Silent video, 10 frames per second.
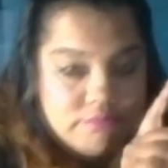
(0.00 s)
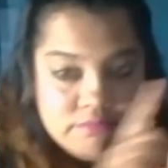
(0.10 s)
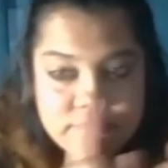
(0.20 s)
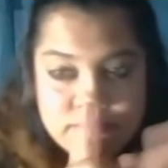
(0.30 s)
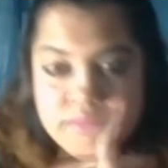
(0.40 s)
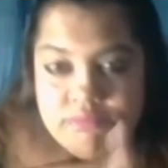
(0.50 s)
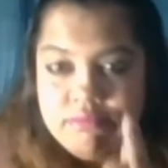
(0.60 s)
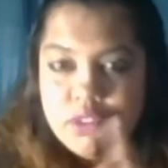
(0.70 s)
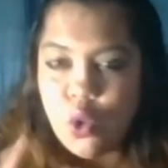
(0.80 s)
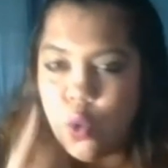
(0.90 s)
one
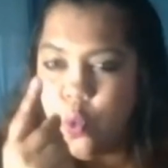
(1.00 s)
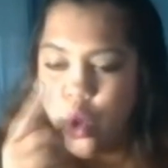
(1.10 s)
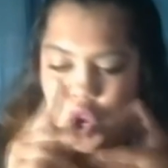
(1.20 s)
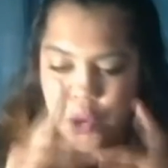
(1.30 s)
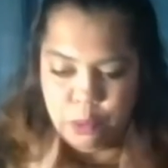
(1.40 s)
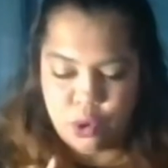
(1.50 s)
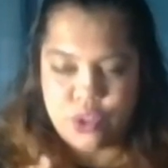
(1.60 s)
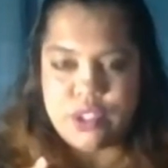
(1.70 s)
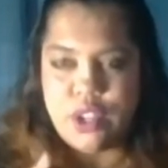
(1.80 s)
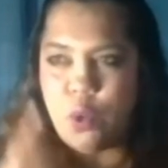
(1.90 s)
word of
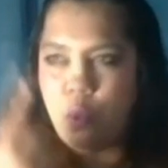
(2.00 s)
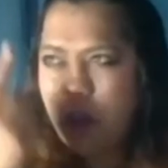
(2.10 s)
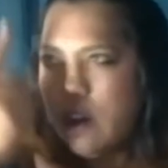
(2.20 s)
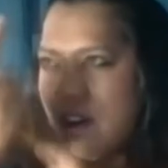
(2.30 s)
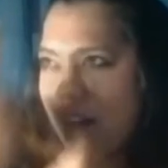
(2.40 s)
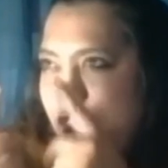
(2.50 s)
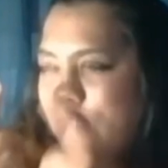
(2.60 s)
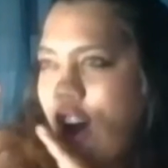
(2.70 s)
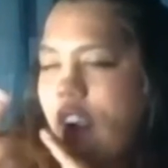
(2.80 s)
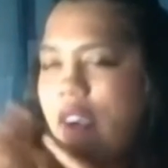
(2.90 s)
encouragement
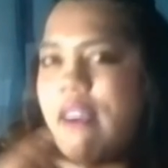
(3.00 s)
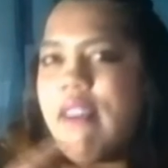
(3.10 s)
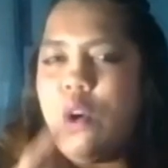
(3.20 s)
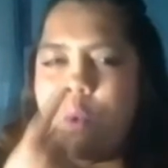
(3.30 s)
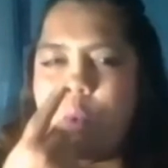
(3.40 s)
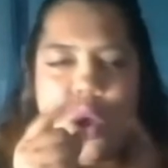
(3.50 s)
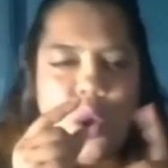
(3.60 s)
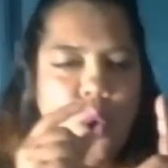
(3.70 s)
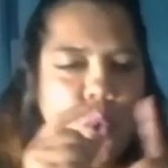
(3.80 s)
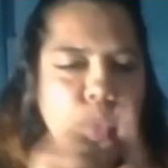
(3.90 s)
and laughter and
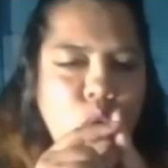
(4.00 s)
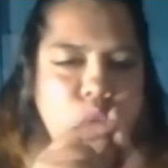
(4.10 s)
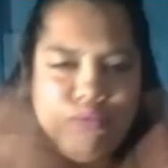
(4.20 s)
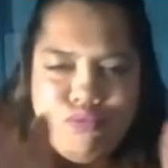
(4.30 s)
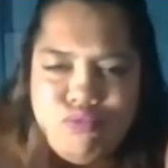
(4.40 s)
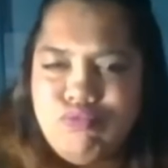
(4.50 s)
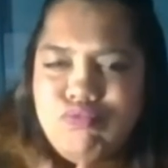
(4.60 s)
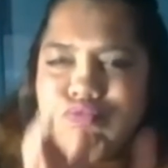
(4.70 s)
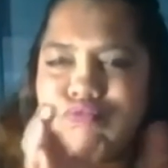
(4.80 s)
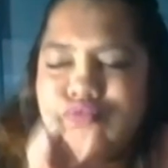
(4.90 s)
joy at a
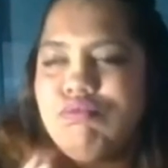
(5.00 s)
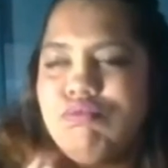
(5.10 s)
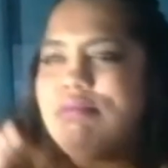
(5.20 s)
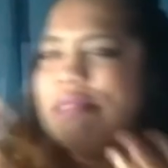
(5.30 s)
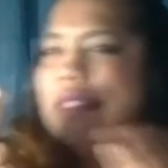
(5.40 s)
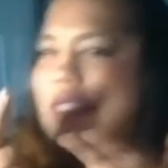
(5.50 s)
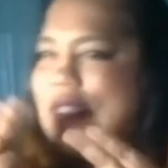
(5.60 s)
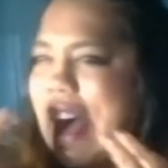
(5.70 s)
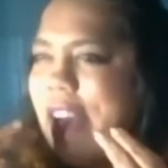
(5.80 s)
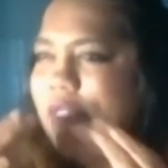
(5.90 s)
time,
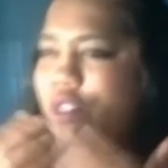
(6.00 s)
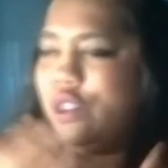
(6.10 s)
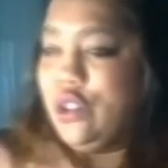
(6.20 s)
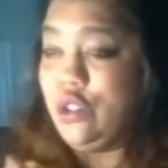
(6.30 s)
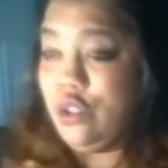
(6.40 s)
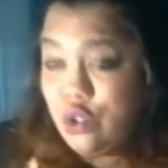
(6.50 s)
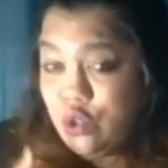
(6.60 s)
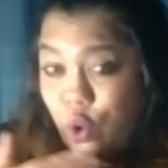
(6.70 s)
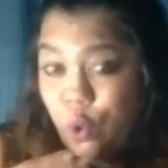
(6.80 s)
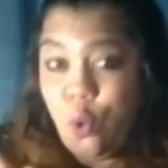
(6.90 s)
sending these ripples
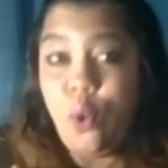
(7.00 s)
out.